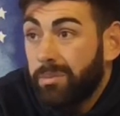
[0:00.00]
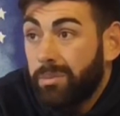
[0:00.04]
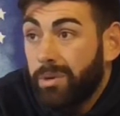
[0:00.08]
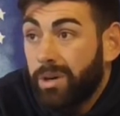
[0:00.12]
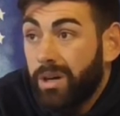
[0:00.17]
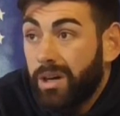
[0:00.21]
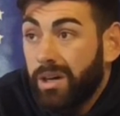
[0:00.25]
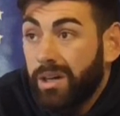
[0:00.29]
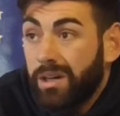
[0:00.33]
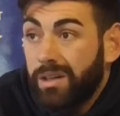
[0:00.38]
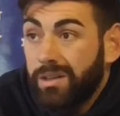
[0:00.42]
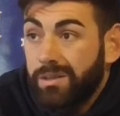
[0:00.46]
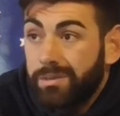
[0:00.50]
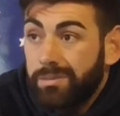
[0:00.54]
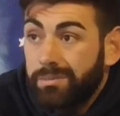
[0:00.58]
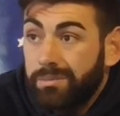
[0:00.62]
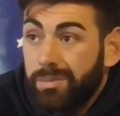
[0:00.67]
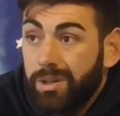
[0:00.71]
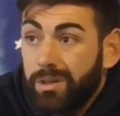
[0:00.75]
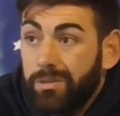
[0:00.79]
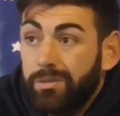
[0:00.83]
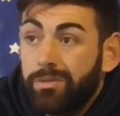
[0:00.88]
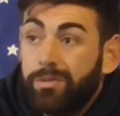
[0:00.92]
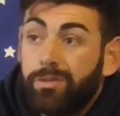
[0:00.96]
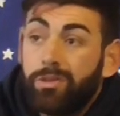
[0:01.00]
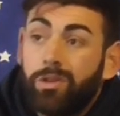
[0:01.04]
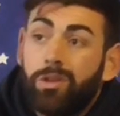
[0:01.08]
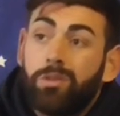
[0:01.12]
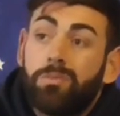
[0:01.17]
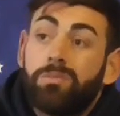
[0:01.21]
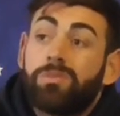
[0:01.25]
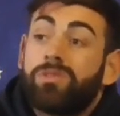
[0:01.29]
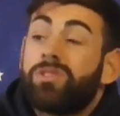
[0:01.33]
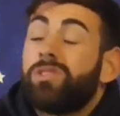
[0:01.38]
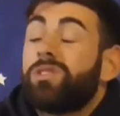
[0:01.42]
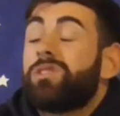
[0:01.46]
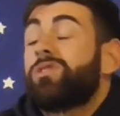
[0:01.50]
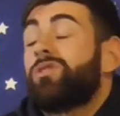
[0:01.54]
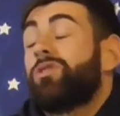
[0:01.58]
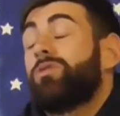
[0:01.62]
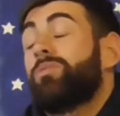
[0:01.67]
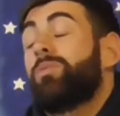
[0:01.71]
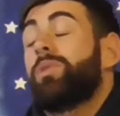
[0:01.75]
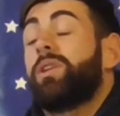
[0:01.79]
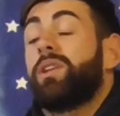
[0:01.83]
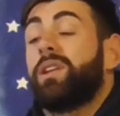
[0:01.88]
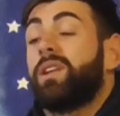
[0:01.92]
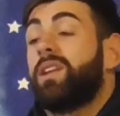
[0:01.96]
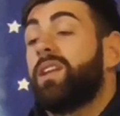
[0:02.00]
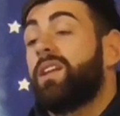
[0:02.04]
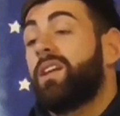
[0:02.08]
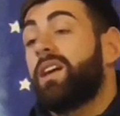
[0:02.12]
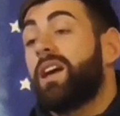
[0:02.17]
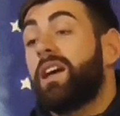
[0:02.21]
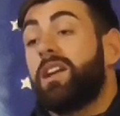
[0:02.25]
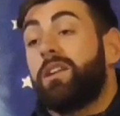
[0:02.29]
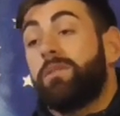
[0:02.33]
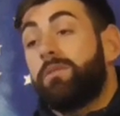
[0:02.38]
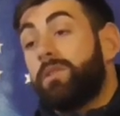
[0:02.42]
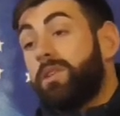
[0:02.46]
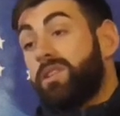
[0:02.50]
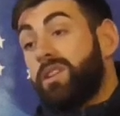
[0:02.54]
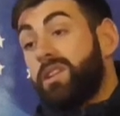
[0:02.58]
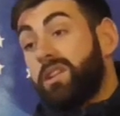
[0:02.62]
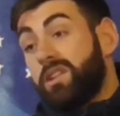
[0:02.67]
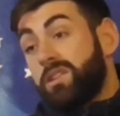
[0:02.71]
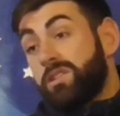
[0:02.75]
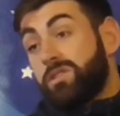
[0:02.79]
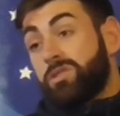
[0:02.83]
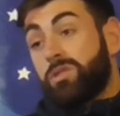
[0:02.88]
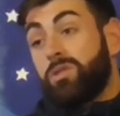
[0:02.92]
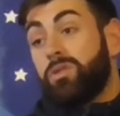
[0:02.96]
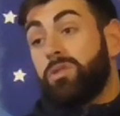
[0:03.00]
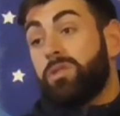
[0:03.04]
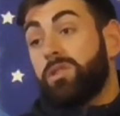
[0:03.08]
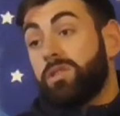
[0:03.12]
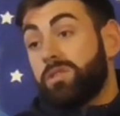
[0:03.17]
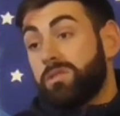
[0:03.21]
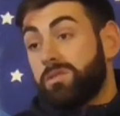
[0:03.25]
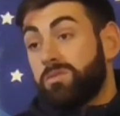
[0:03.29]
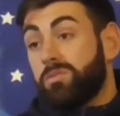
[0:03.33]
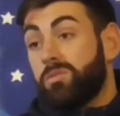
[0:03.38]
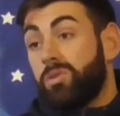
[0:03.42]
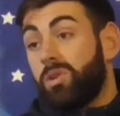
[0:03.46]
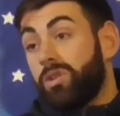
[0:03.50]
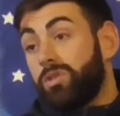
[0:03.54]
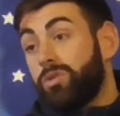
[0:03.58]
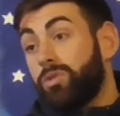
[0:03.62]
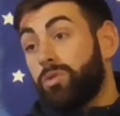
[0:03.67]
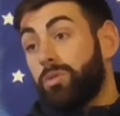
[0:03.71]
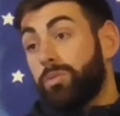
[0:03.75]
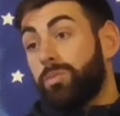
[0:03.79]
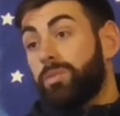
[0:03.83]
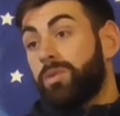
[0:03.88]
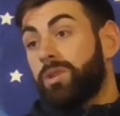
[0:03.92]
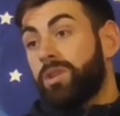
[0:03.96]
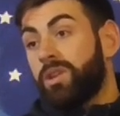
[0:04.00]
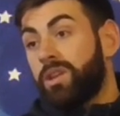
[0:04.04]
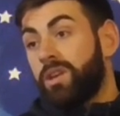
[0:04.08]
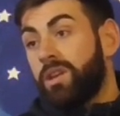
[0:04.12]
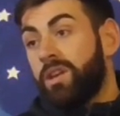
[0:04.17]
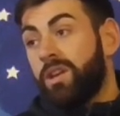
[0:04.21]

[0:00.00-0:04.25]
but my form's just not been anywhere near as good as what I'd hoped.